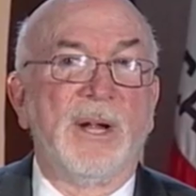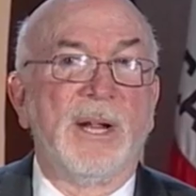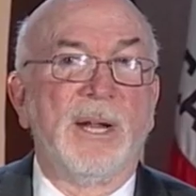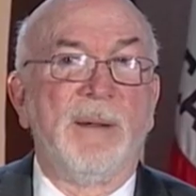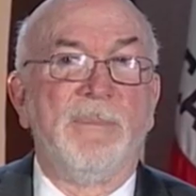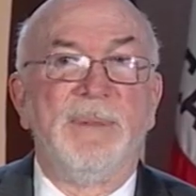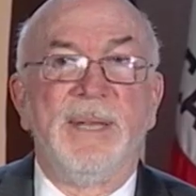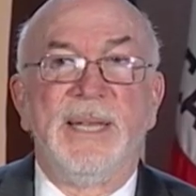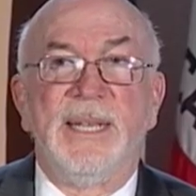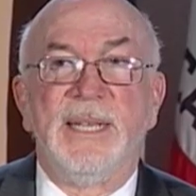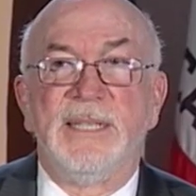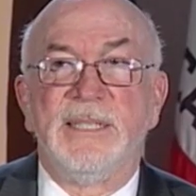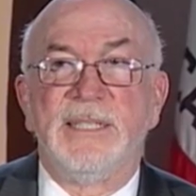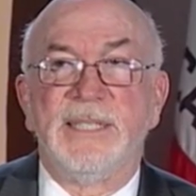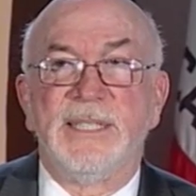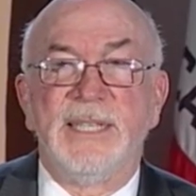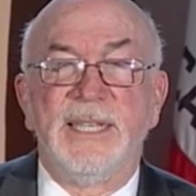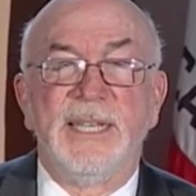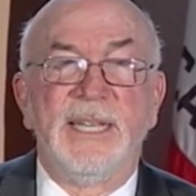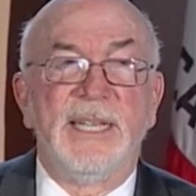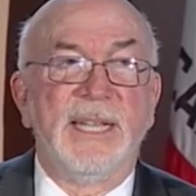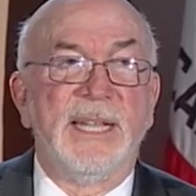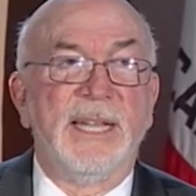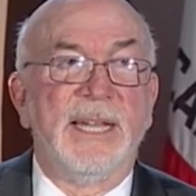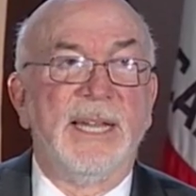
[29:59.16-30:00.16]
to be
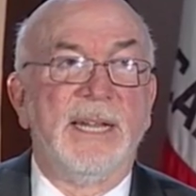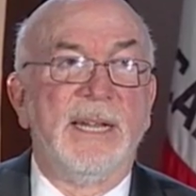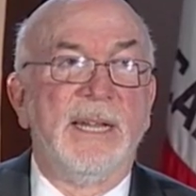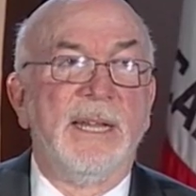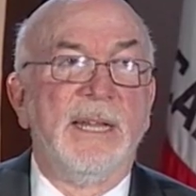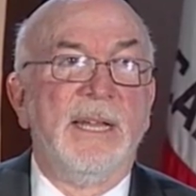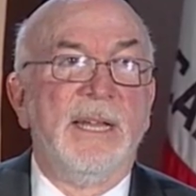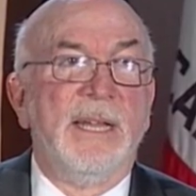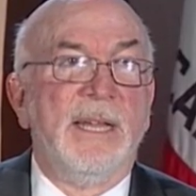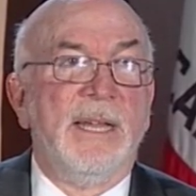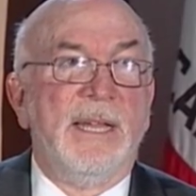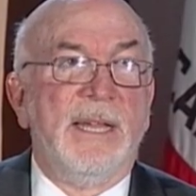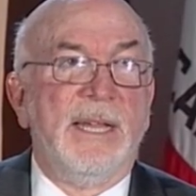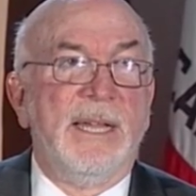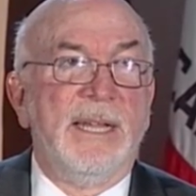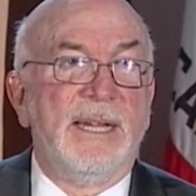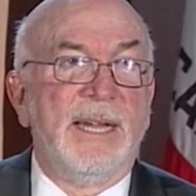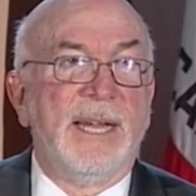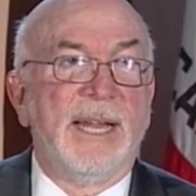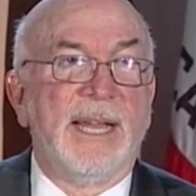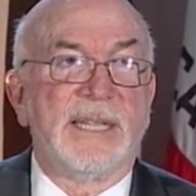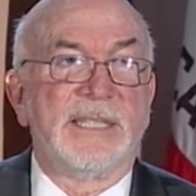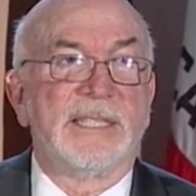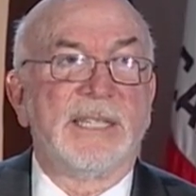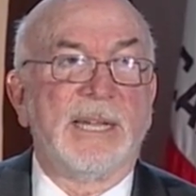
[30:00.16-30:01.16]
seeing it in the
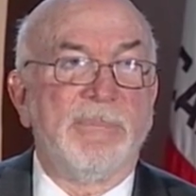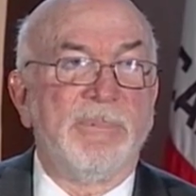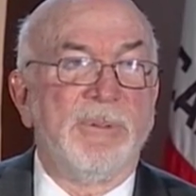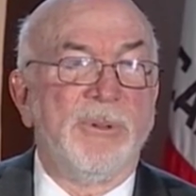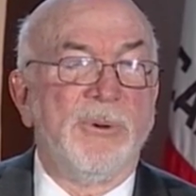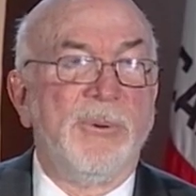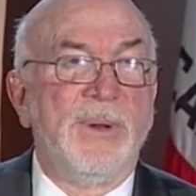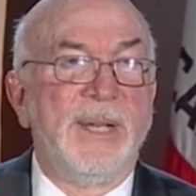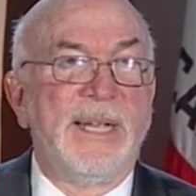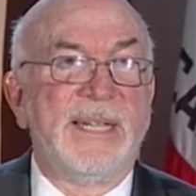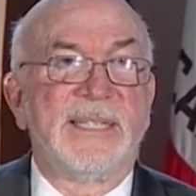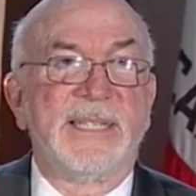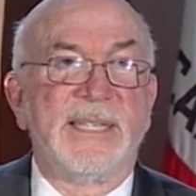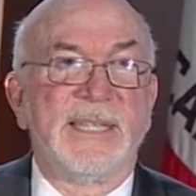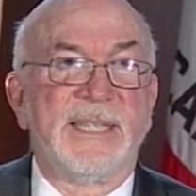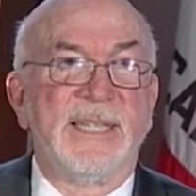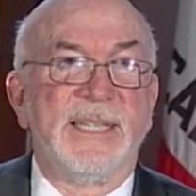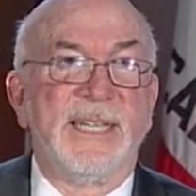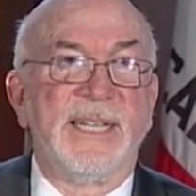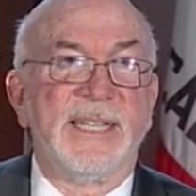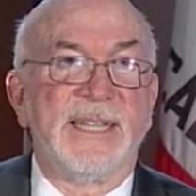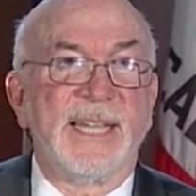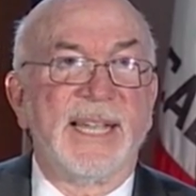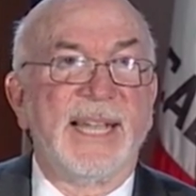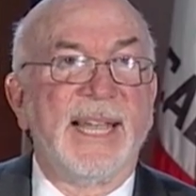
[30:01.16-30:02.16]
next couple of weeks
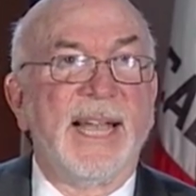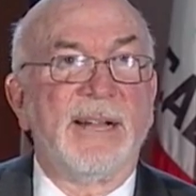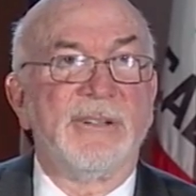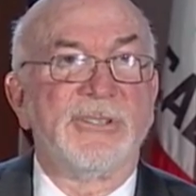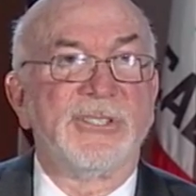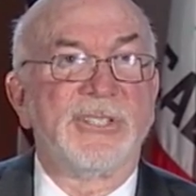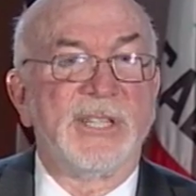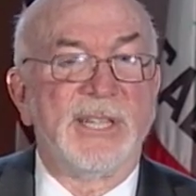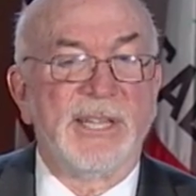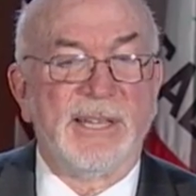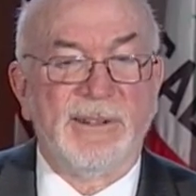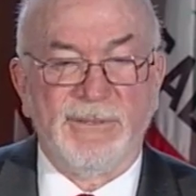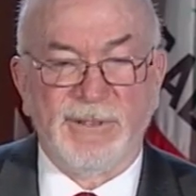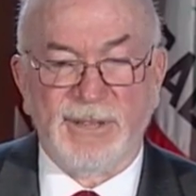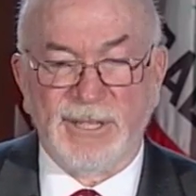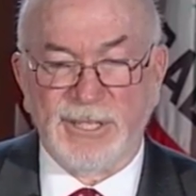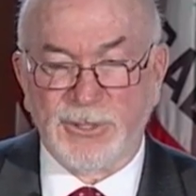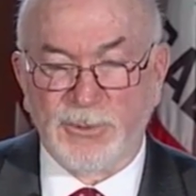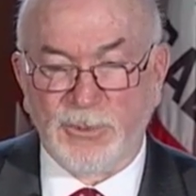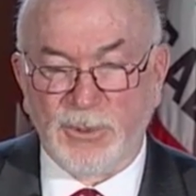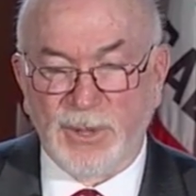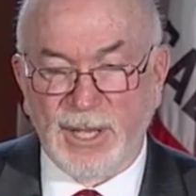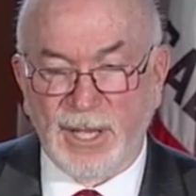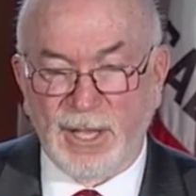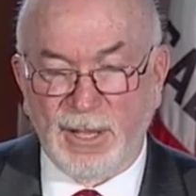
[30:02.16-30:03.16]
at the council level as
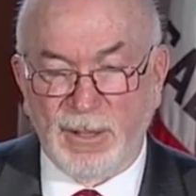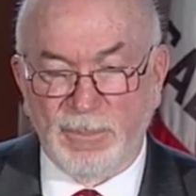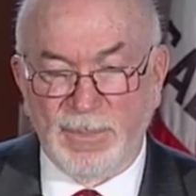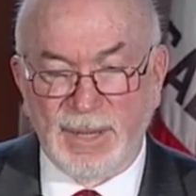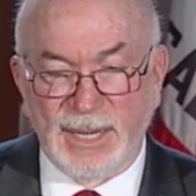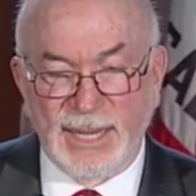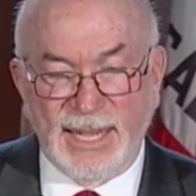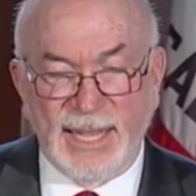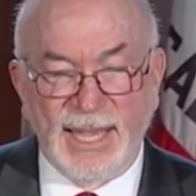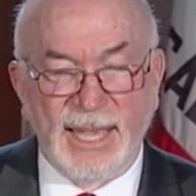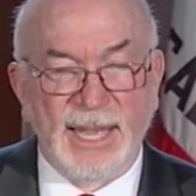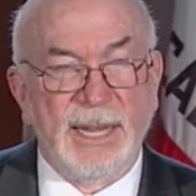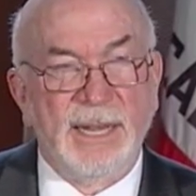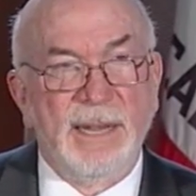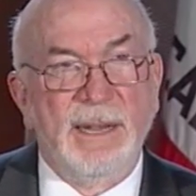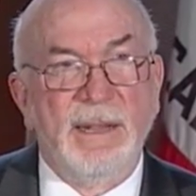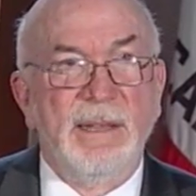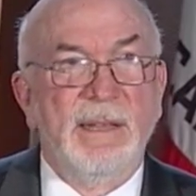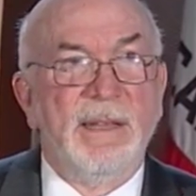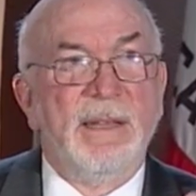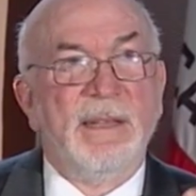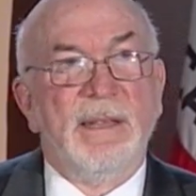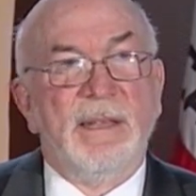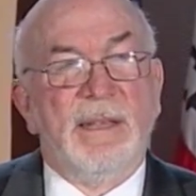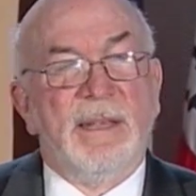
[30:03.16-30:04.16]
well. But again,
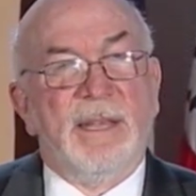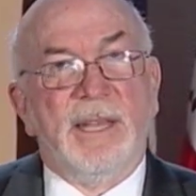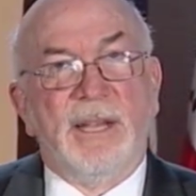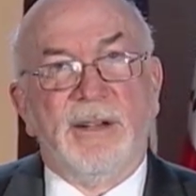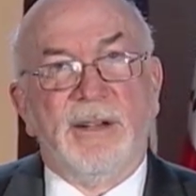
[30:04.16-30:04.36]
you know,